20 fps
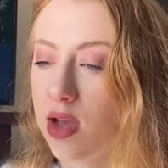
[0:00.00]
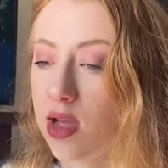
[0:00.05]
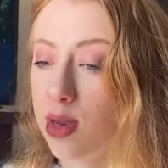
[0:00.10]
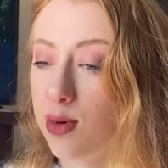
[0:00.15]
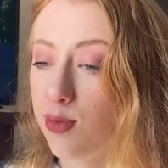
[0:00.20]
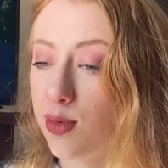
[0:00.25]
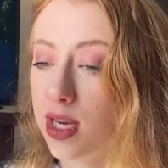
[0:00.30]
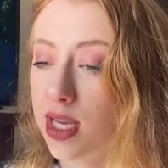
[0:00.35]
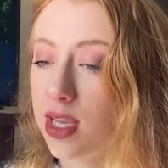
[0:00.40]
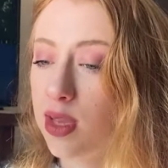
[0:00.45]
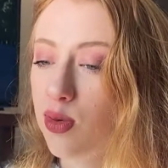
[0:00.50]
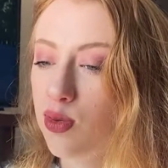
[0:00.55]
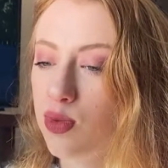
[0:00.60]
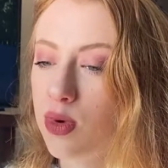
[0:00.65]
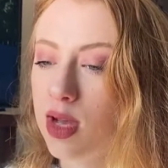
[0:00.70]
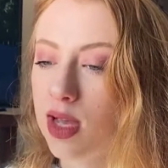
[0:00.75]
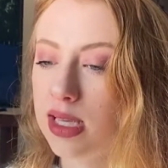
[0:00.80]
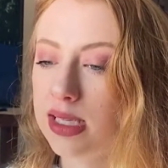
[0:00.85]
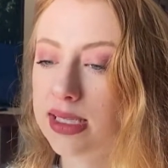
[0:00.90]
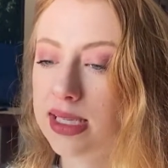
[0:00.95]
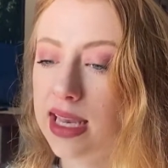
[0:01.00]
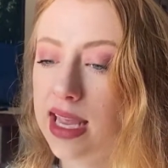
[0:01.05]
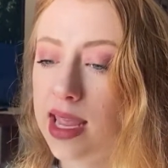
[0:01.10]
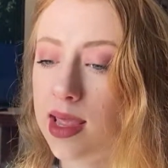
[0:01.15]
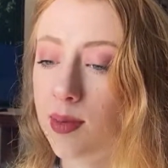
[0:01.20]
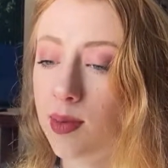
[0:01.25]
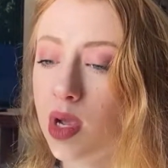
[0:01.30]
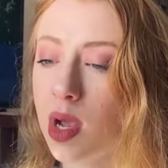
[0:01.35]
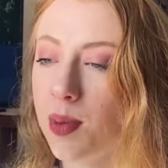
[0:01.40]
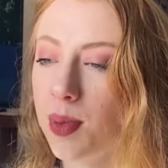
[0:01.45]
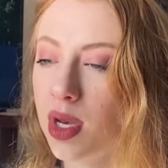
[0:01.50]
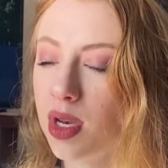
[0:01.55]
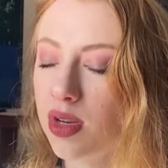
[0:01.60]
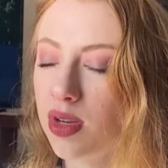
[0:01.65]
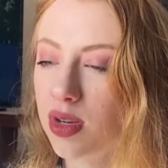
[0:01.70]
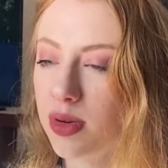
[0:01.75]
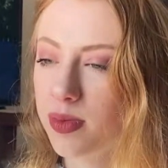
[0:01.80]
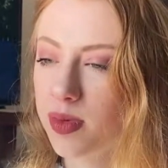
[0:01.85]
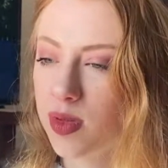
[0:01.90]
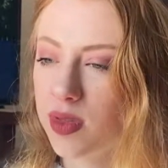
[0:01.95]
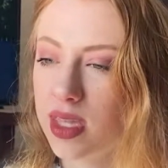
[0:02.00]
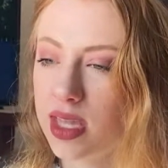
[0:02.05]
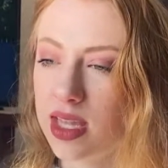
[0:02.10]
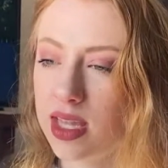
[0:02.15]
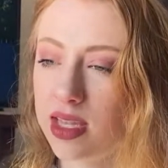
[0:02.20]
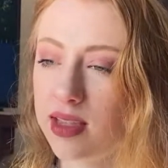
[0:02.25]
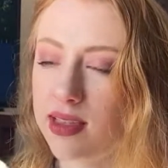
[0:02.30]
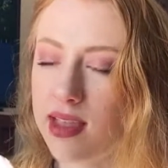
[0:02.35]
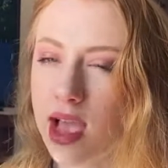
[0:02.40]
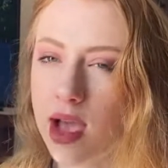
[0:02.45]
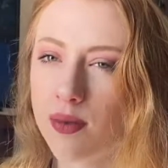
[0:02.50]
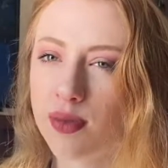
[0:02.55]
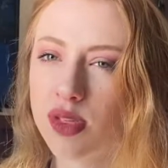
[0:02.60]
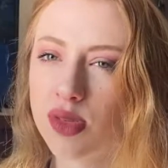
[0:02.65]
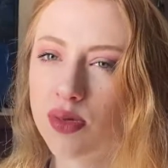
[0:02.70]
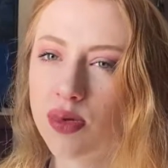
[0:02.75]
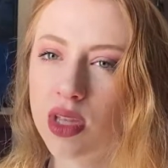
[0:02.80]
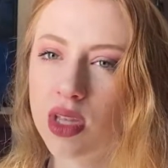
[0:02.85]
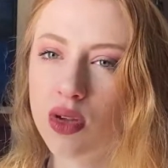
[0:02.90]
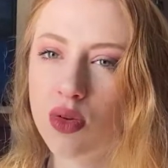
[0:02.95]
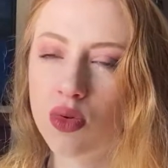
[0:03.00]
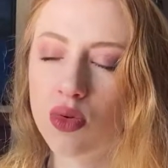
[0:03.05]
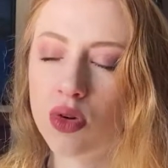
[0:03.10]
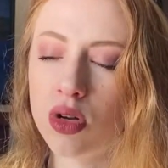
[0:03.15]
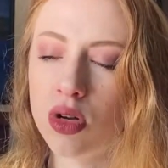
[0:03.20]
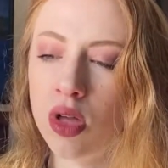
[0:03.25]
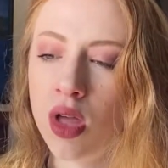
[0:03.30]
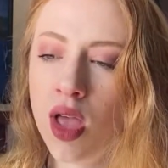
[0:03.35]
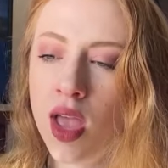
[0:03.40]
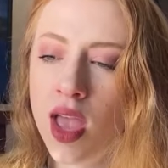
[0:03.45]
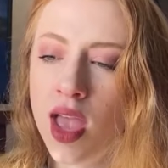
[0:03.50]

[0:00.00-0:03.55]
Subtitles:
and what he was and him coming to terms with it, like, that was really cool.